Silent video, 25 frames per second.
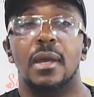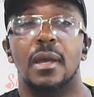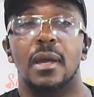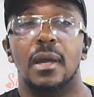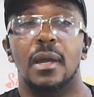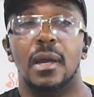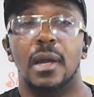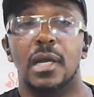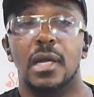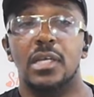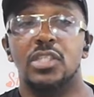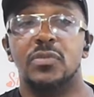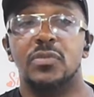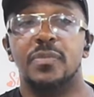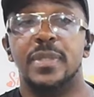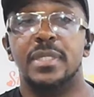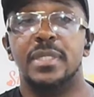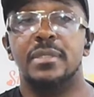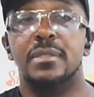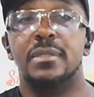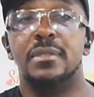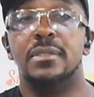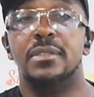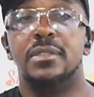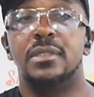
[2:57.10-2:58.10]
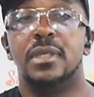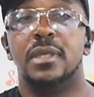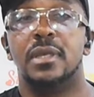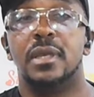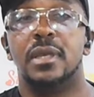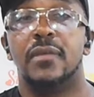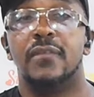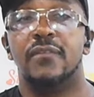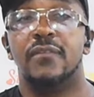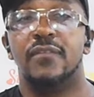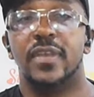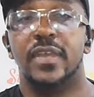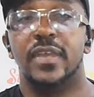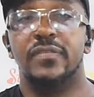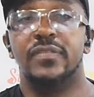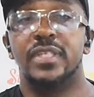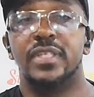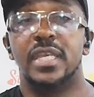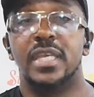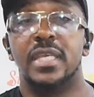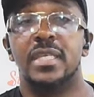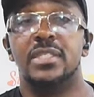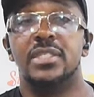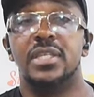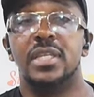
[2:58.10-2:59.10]
Husbands
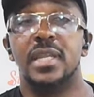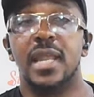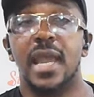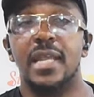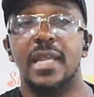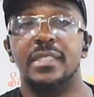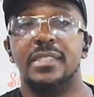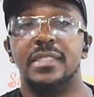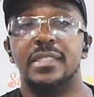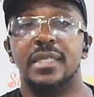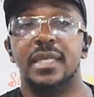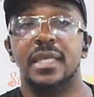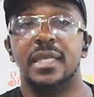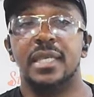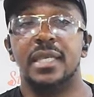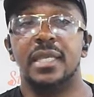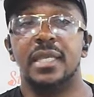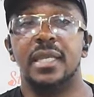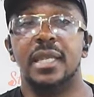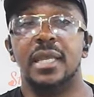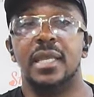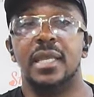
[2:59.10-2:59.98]
fifteen to nineteen